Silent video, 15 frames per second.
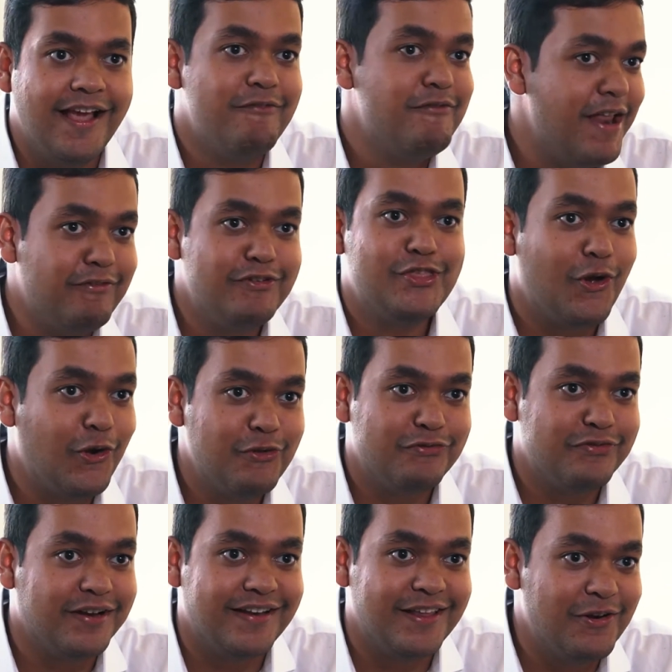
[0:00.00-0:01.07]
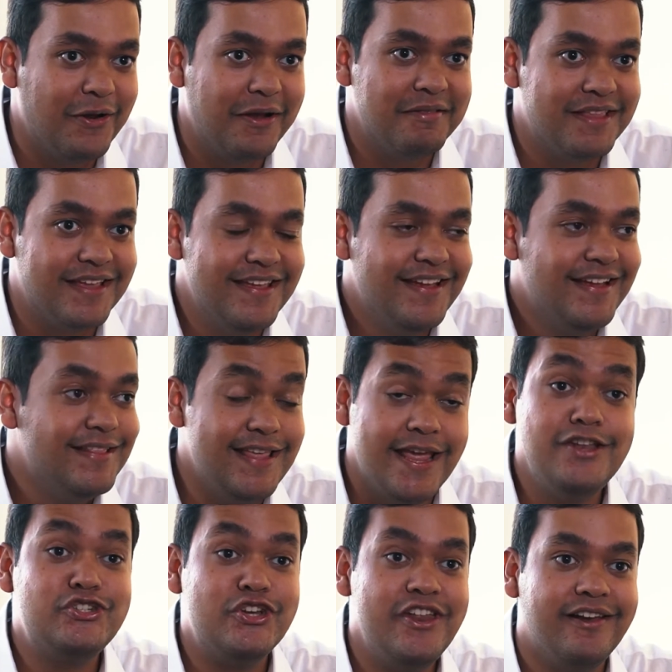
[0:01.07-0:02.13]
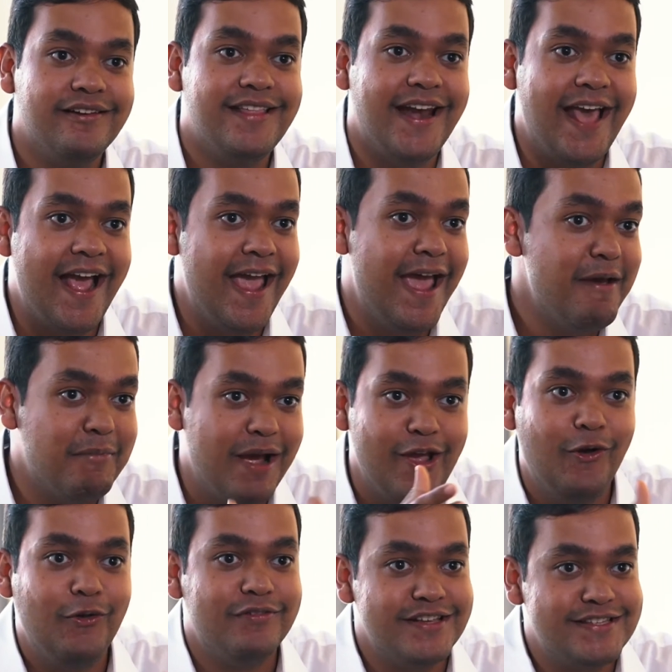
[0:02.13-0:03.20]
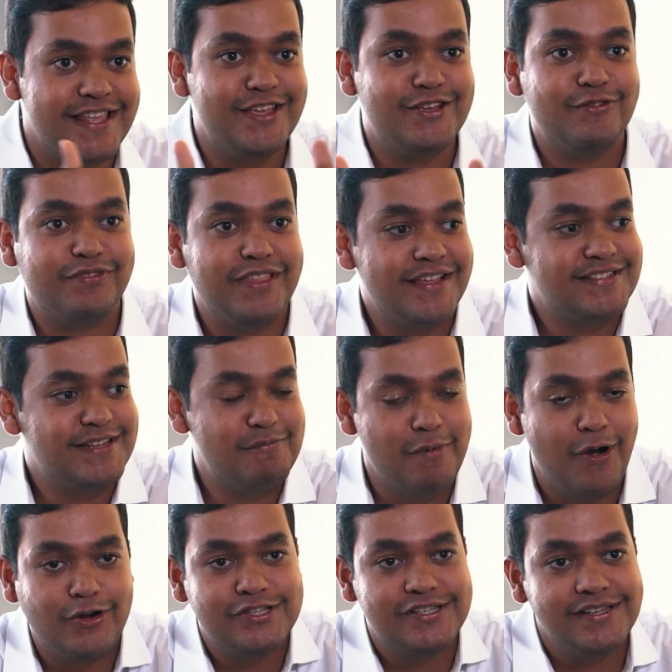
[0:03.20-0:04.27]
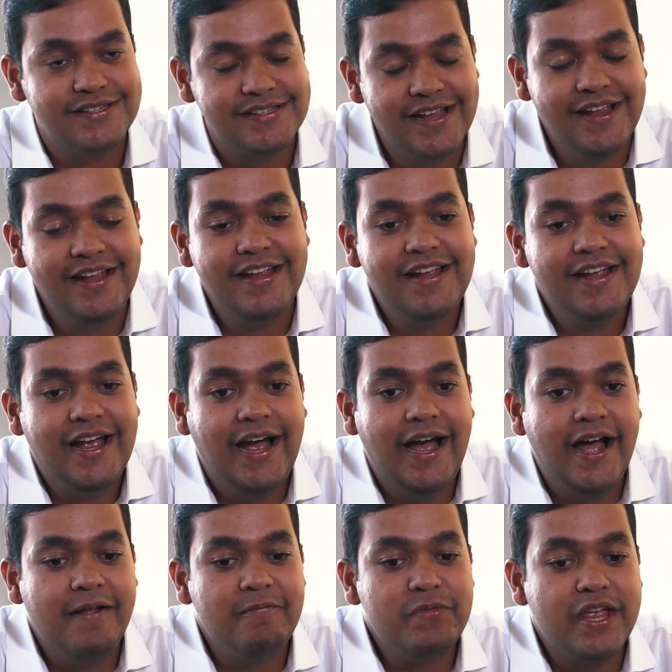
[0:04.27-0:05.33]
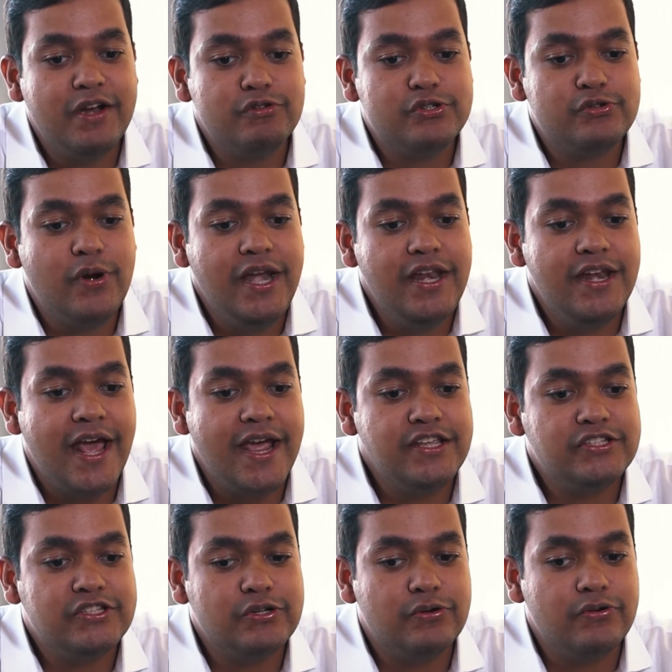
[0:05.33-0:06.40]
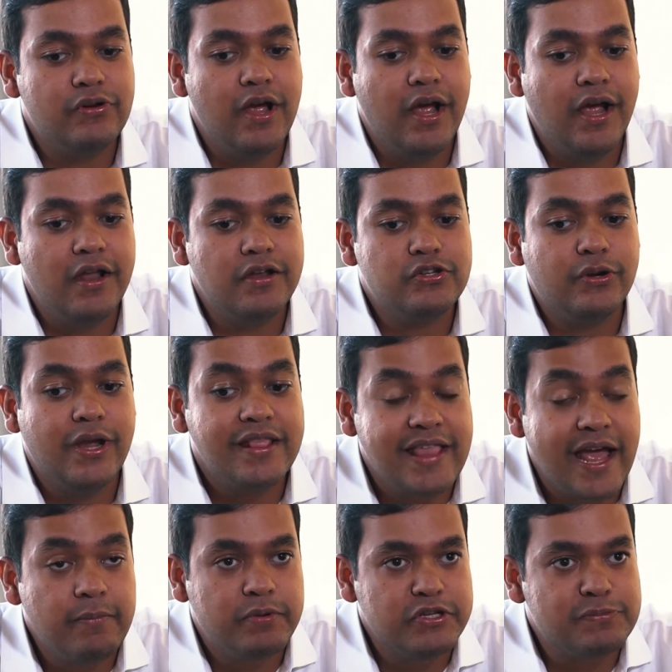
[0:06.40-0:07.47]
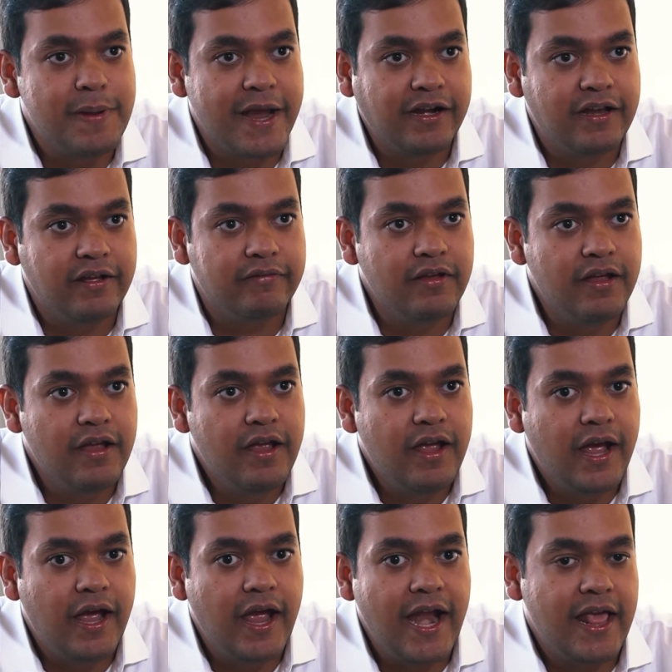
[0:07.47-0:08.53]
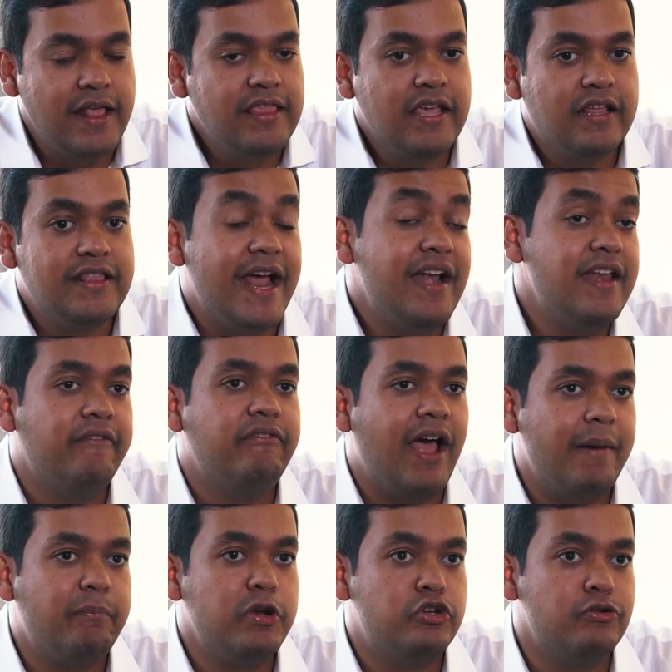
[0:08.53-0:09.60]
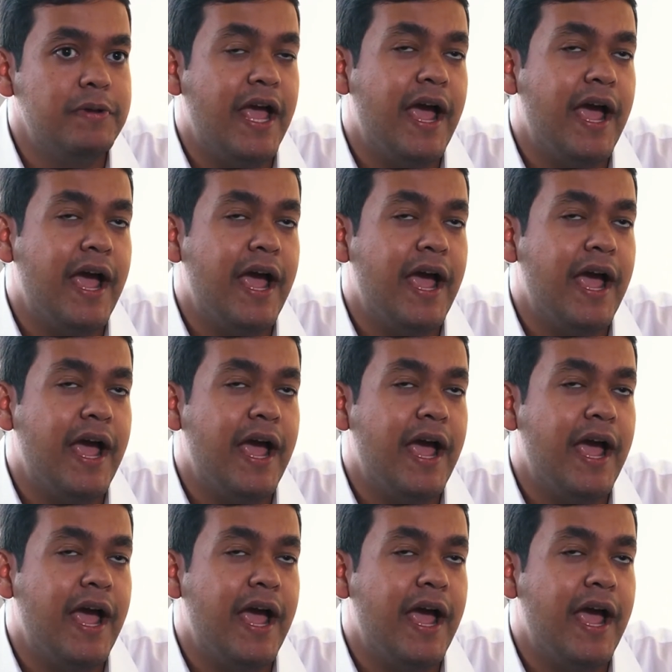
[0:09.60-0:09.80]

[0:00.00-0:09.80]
I'd never thought of it. The engineer that I am, I always think of things in boxes. Yeah. It was really nice to get that perspective. And I think that never happened to me.